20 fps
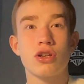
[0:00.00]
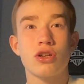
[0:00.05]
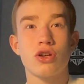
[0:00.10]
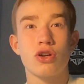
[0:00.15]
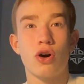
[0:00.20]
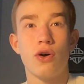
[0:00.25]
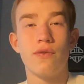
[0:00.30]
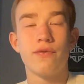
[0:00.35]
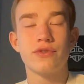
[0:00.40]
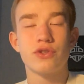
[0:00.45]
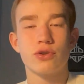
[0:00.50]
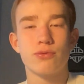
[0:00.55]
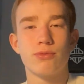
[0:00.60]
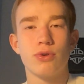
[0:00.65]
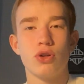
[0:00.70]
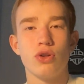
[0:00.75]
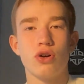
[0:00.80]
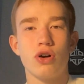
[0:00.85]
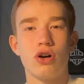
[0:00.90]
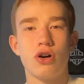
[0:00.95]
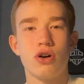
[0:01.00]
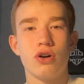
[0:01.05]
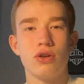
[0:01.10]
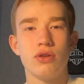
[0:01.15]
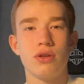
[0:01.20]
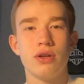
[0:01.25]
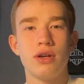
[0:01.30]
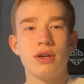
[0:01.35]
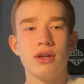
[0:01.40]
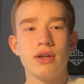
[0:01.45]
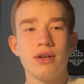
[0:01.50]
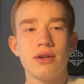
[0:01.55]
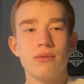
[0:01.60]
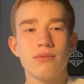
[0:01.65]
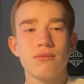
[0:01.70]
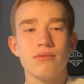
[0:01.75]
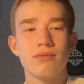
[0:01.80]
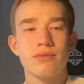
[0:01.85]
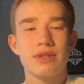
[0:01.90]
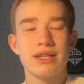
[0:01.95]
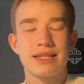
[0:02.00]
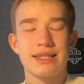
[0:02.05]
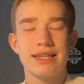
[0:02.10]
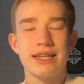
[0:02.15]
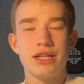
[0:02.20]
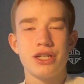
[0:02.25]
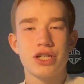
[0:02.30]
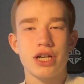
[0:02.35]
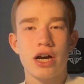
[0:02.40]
comfortable on the stage?